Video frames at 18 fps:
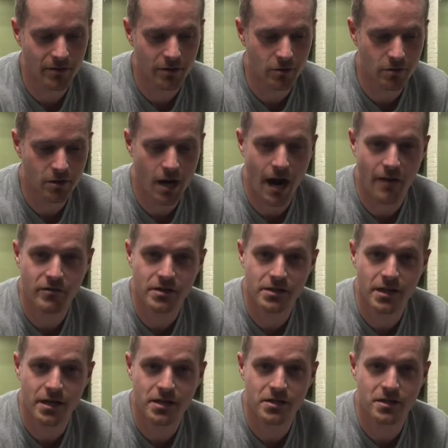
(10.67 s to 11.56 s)
a little
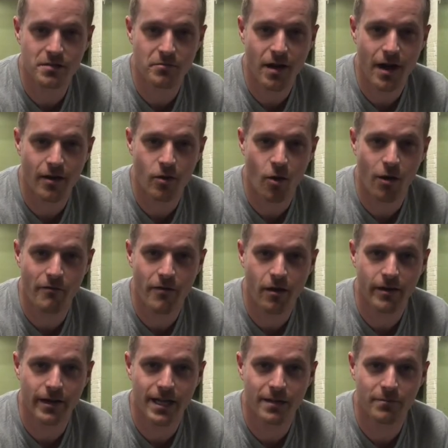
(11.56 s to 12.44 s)
conversation about all of
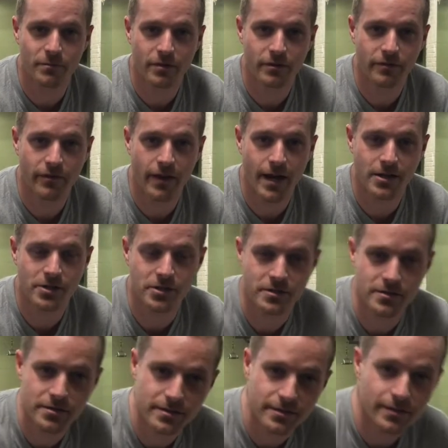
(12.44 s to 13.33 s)
our
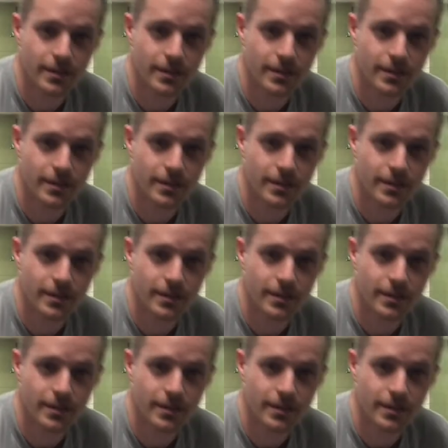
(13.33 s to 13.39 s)
imperfections.